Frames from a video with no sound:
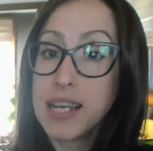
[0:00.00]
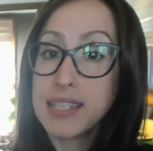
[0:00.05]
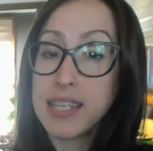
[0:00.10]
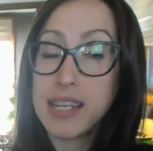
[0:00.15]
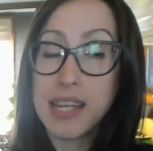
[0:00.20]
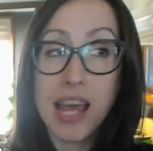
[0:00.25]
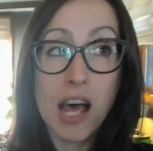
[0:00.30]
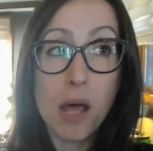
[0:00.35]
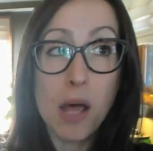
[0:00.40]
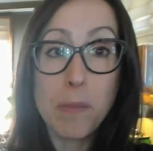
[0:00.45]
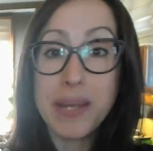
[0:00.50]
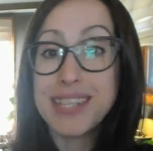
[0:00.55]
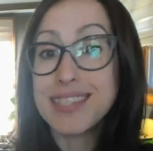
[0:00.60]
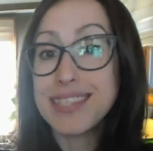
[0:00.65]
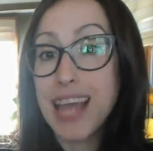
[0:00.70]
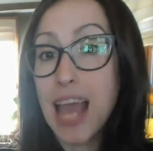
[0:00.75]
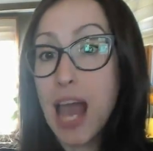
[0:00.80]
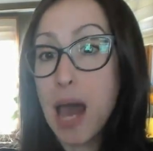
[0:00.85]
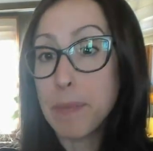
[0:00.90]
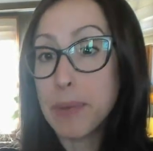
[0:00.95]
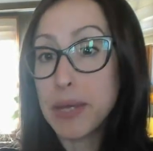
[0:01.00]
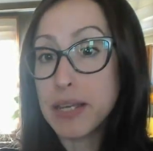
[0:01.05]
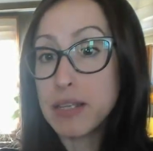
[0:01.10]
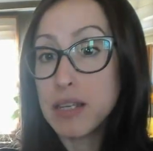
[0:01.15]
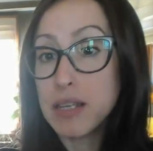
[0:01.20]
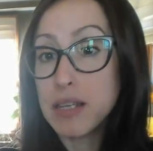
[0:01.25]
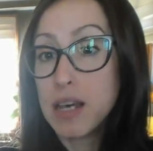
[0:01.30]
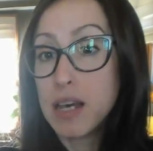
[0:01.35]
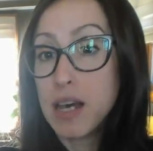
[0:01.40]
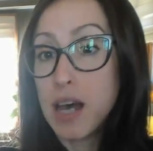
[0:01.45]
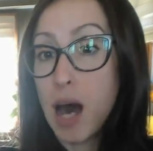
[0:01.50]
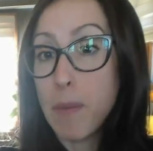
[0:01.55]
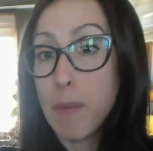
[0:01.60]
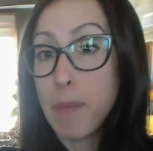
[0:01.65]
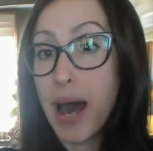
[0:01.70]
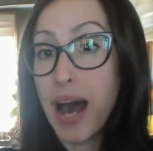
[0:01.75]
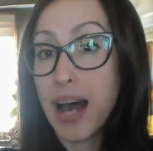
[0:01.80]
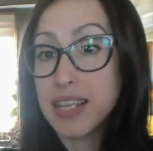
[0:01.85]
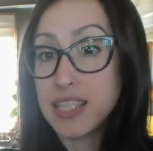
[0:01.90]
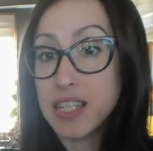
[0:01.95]
Tunnel means tapping. A
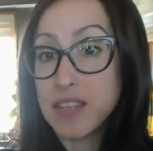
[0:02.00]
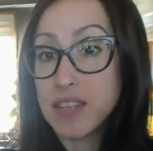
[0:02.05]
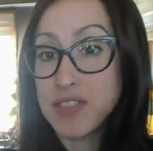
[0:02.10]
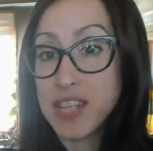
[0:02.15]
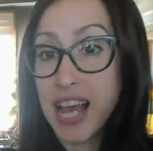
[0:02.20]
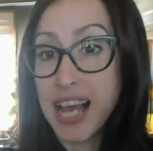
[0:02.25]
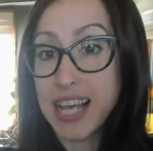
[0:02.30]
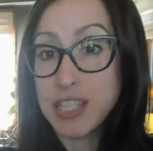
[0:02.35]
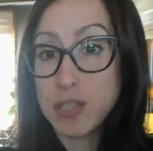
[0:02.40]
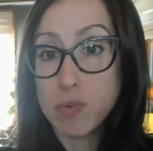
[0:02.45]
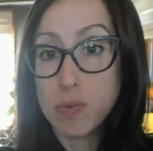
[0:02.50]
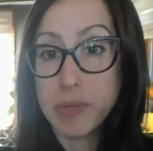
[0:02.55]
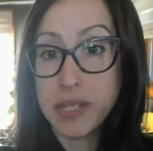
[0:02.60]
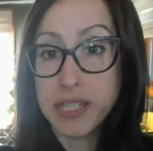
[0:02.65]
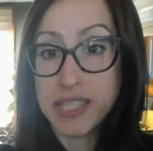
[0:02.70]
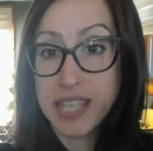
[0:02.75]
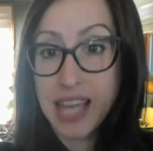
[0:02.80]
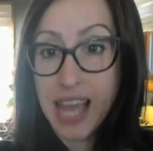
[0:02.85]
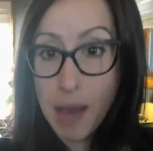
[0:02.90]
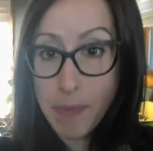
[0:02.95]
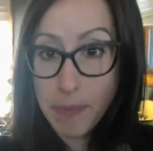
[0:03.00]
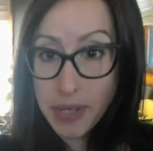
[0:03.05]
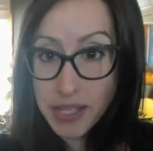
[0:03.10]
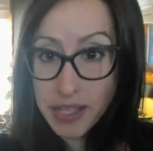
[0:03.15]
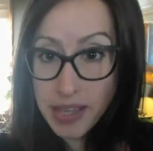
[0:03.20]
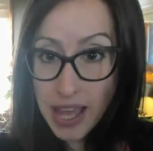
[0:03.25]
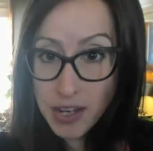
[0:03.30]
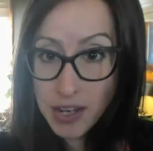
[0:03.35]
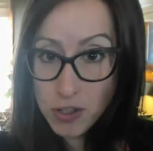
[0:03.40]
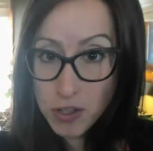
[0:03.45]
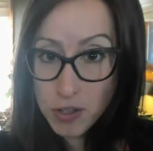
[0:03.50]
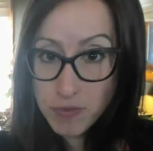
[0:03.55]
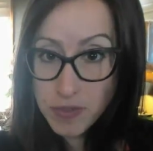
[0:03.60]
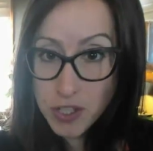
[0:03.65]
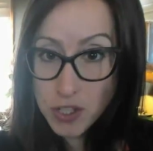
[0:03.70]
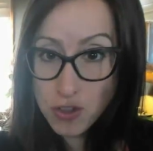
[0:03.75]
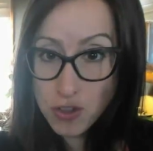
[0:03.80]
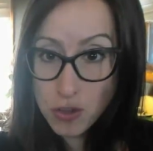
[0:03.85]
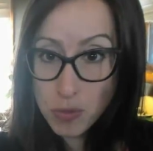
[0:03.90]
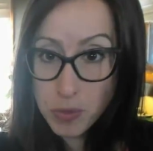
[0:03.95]
positive test would be tapping in that nerve
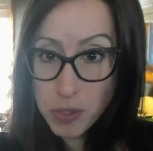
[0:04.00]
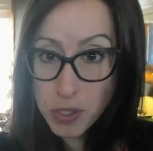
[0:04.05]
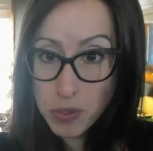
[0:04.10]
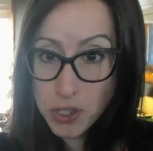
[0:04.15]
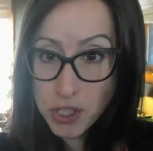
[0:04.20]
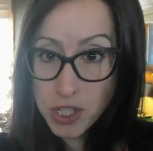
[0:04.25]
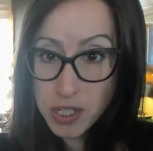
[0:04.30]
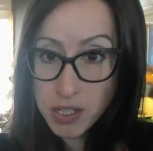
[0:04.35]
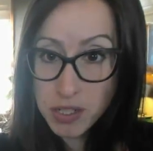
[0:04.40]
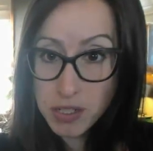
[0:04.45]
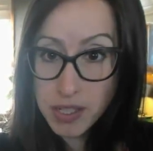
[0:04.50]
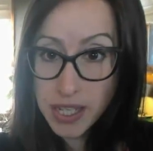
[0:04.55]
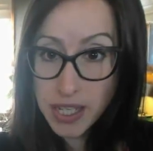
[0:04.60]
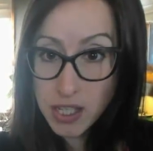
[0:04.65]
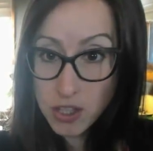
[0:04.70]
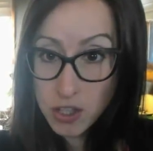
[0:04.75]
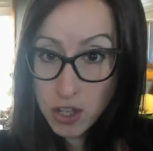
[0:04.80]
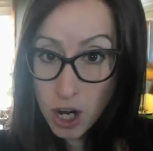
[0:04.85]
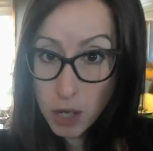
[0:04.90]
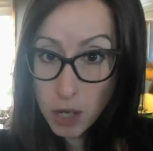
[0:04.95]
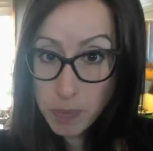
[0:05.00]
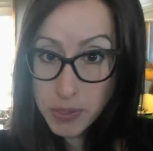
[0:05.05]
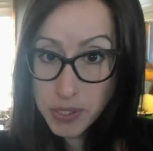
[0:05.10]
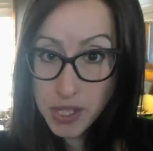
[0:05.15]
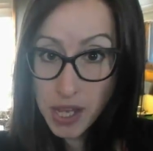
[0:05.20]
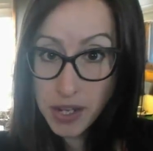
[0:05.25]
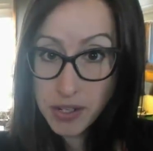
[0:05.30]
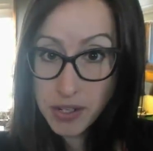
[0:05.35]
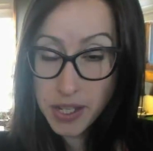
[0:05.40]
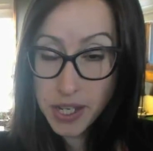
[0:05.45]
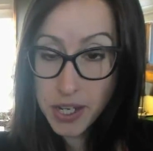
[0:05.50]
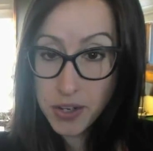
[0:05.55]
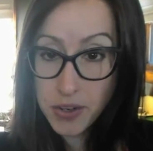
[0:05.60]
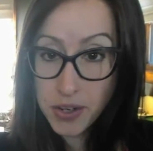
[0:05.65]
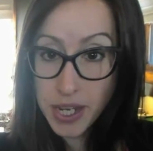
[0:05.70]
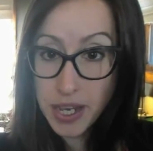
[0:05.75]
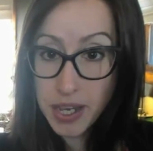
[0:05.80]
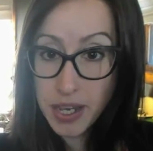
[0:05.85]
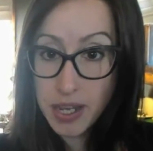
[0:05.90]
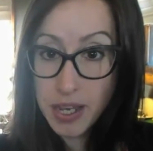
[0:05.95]
distribution, like in the carpal tunnel
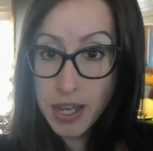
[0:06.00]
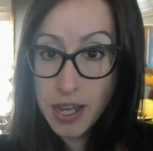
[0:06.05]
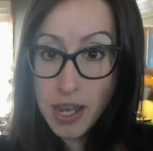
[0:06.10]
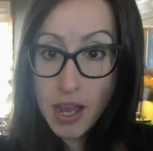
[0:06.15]
area.